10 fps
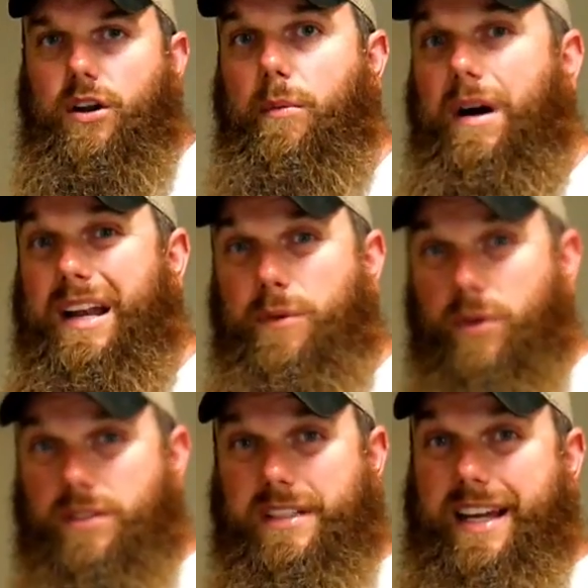Nobody
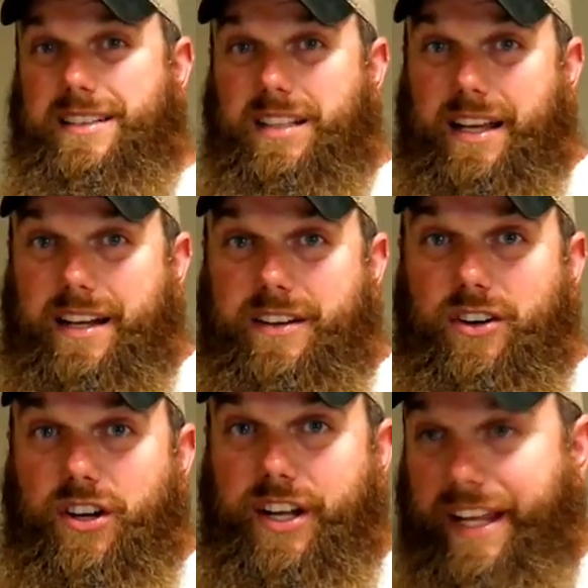wants eggs laid in
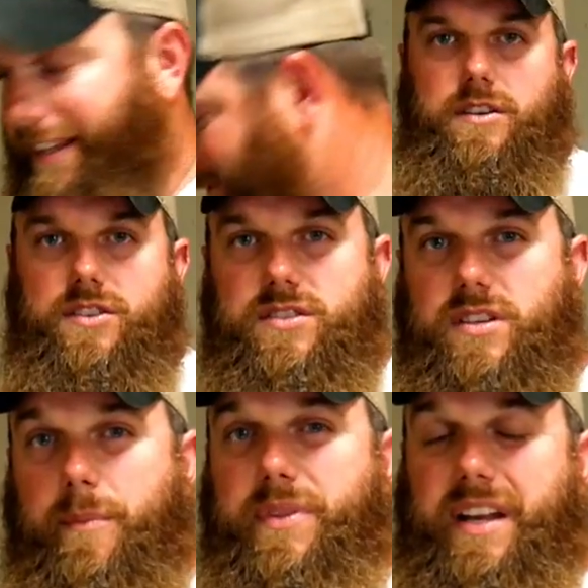their honey.
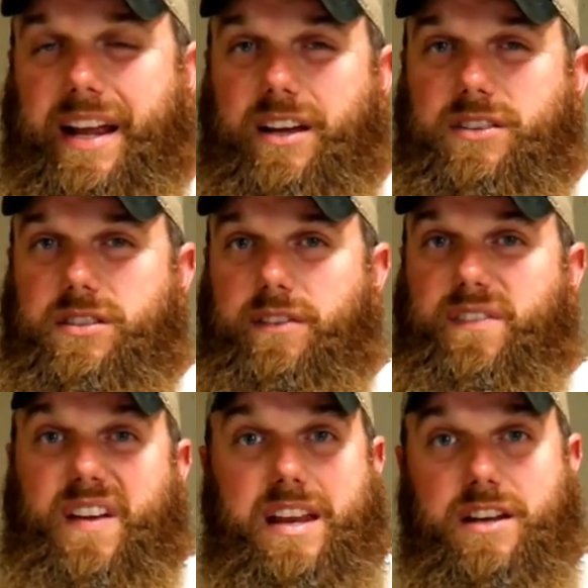Something else of
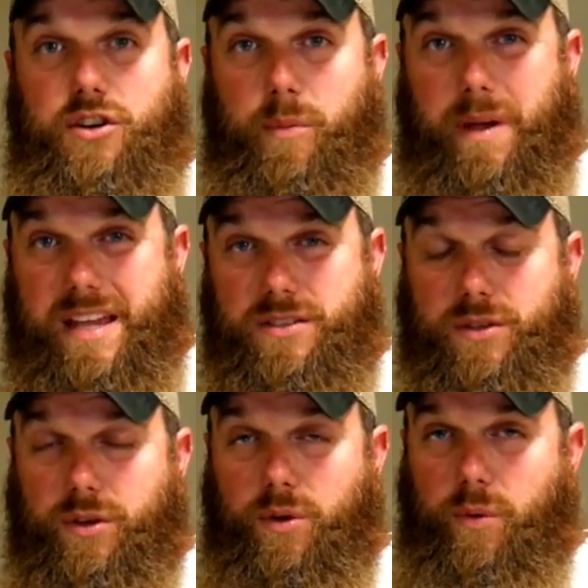feeding your bees
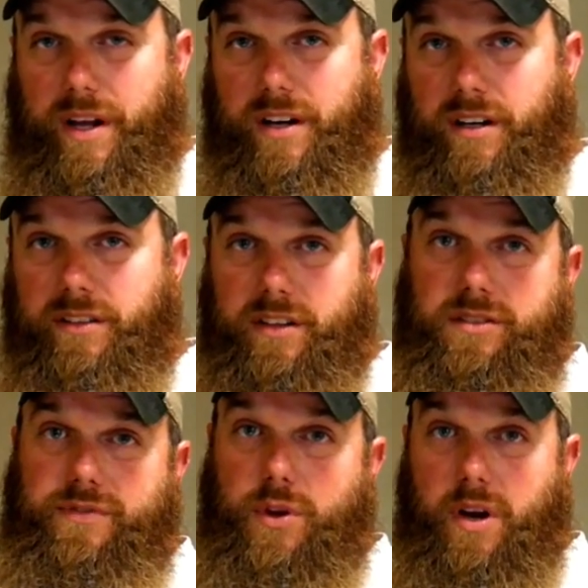through the winter,
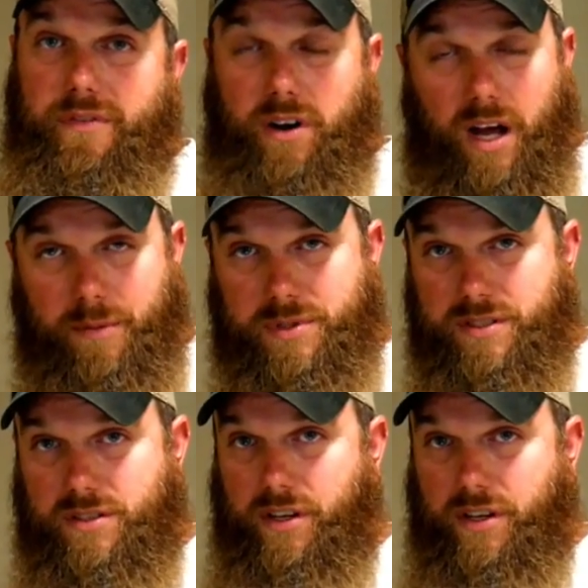there's a few different options